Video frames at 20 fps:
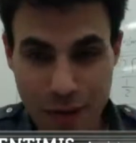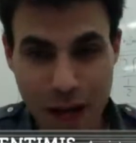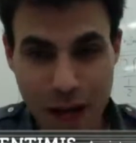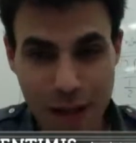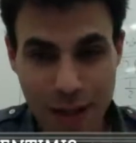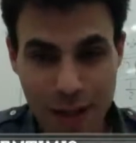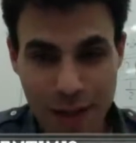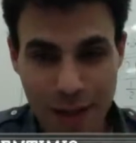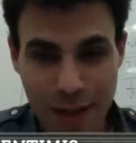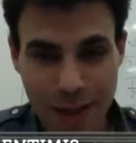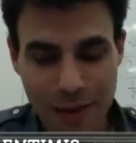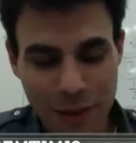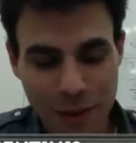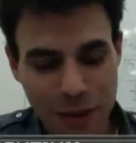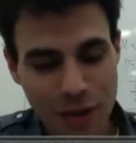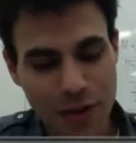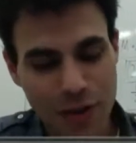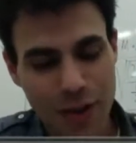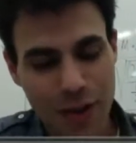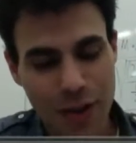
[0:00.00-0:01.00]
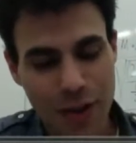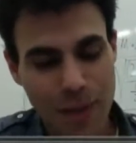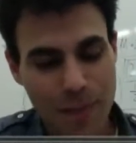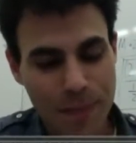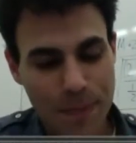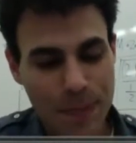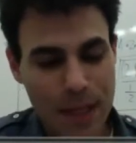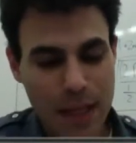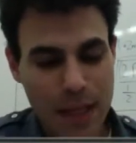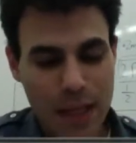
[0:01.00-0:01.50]
killing any friction here.
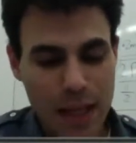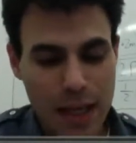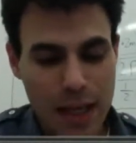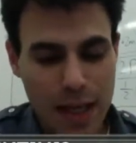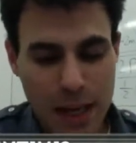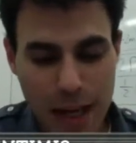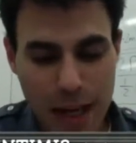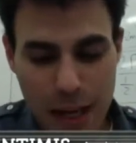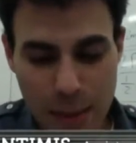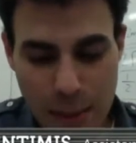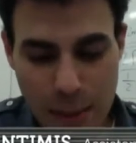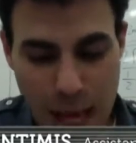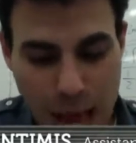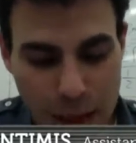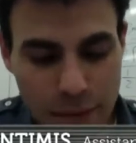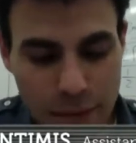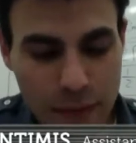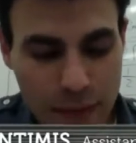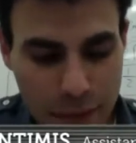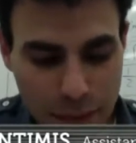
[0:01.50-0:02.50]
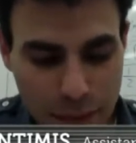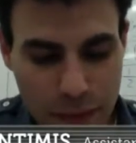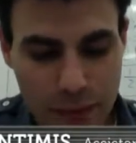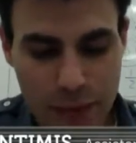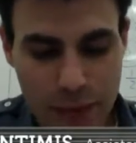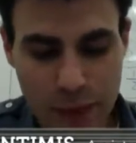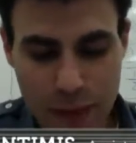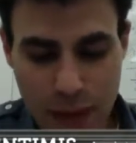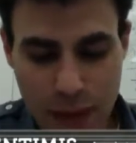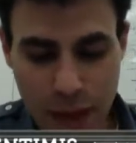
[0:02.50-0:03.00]
After
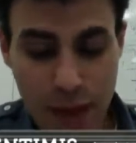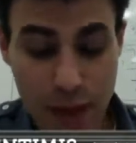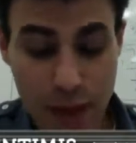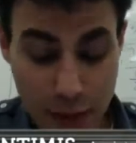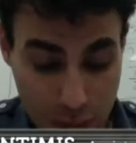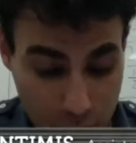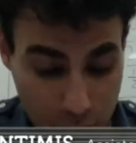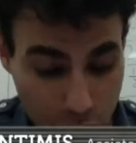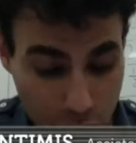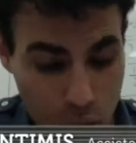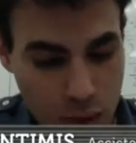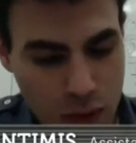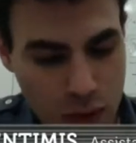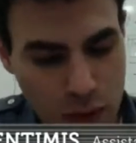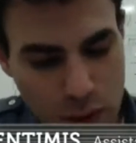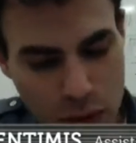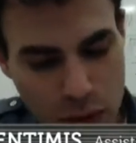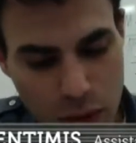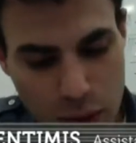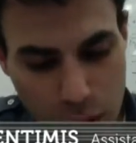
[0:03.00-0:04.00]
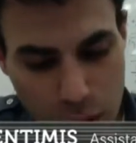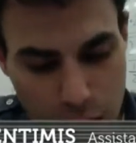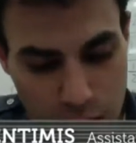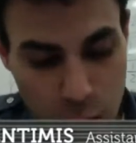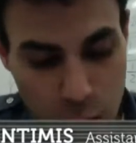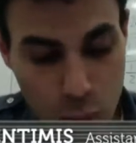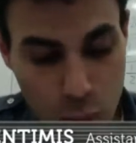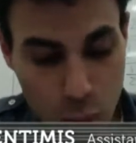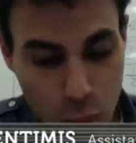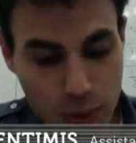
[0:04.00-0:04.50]
15 seconds, those 2 cars
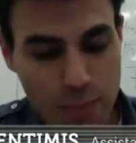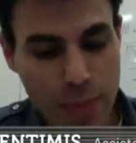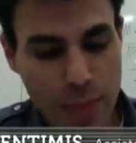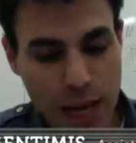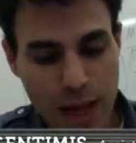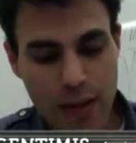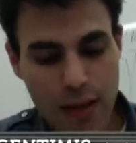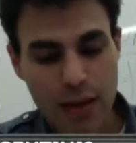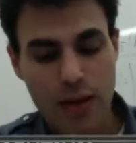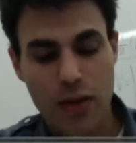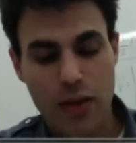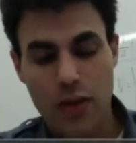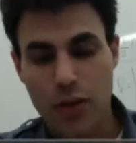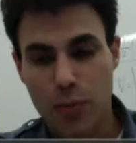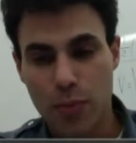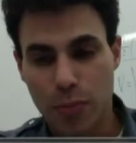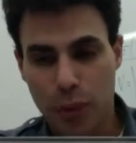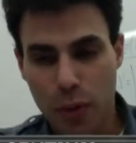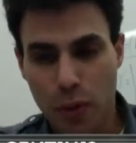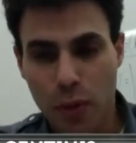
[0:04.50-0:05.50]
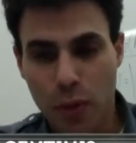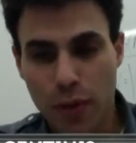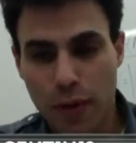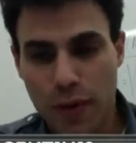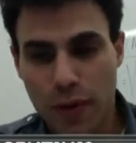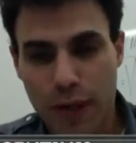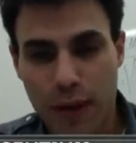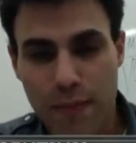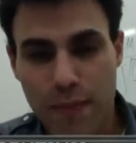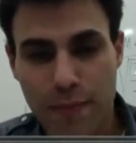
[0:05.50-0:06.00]
would manage to pull
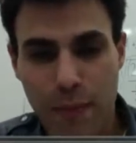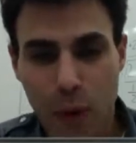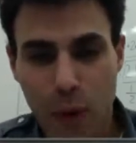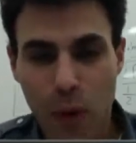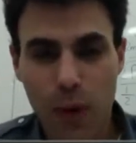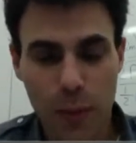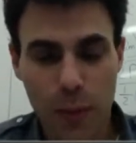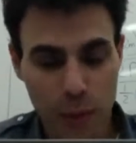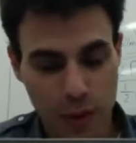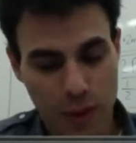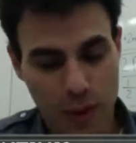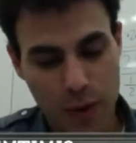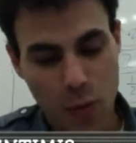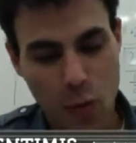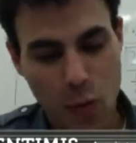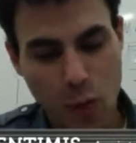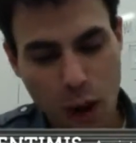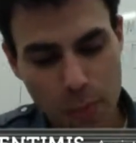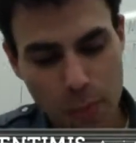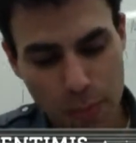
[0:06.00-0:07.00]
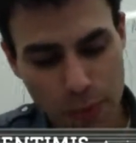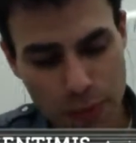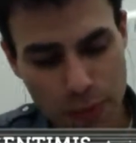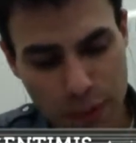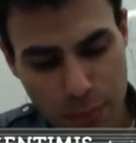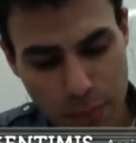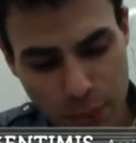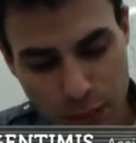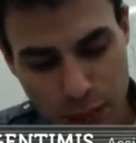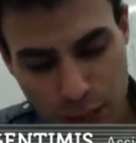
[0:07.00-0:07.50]
the vault with a whopping
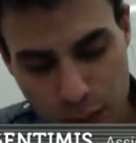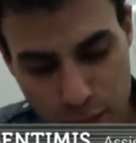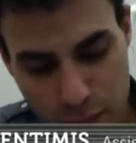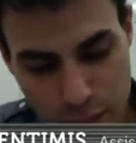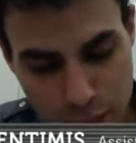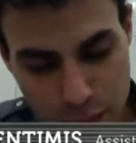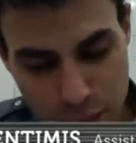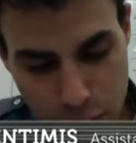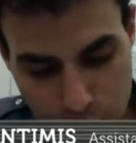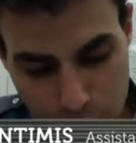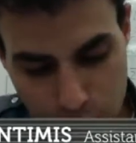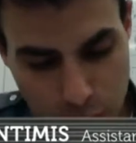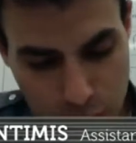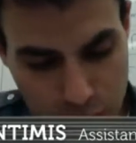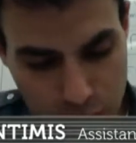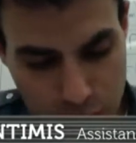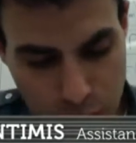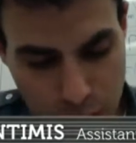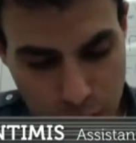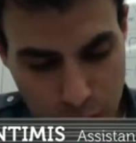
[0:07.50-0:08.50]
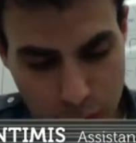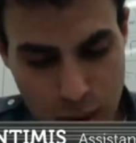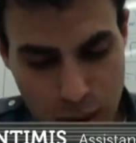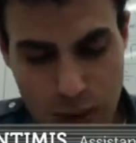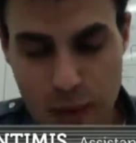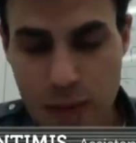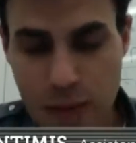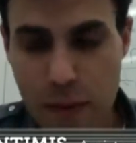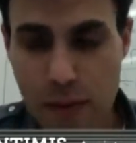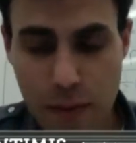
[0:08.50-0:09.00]
speed of
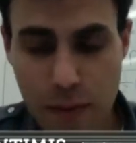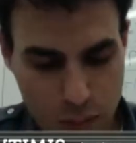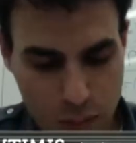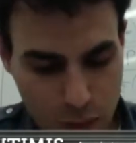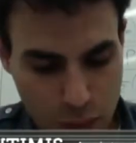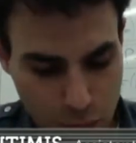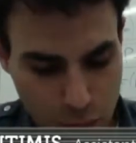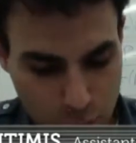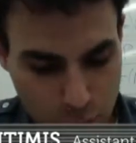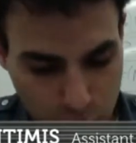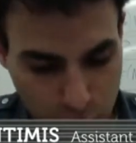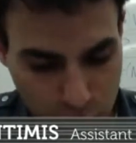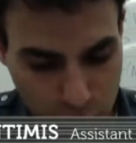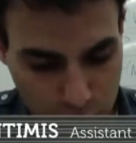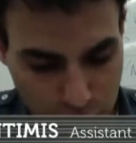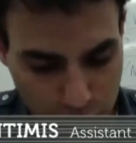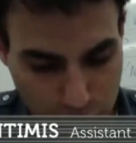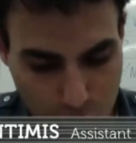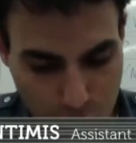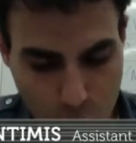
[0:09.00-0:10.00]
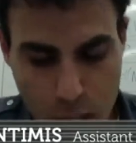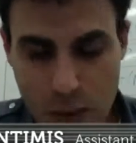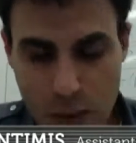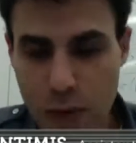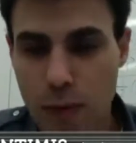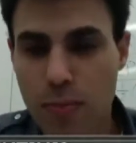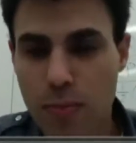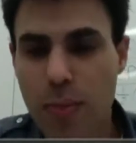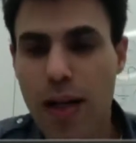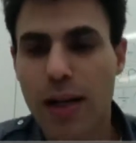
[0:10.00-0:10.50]

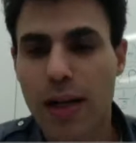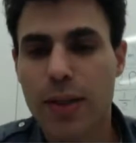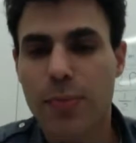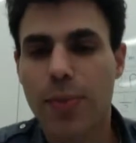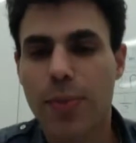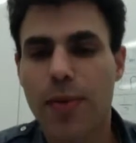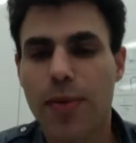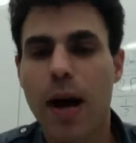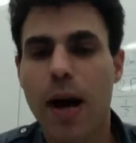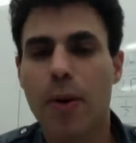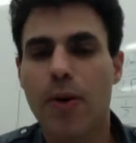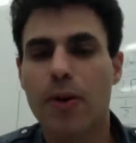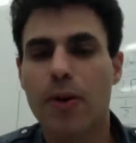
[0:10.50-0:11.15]
2.312 miles per hour.